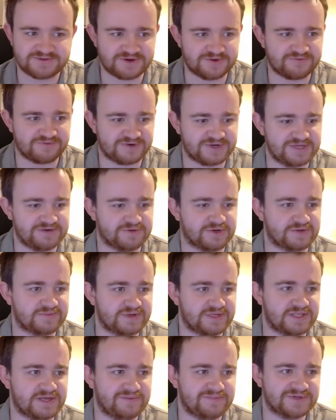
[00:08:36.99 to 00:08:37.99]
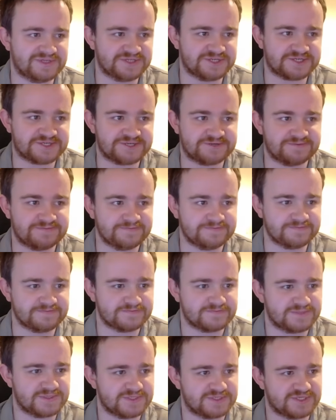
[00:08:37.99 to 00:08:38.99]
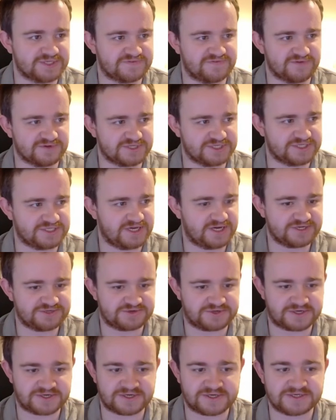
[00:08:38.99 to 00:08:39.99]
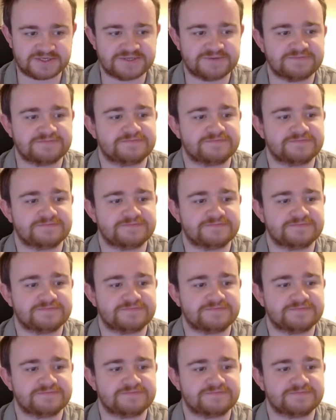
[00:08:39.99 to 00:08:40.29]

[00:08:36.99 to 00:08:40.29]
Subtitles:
don't really want to be in that position. So this forces the extra card.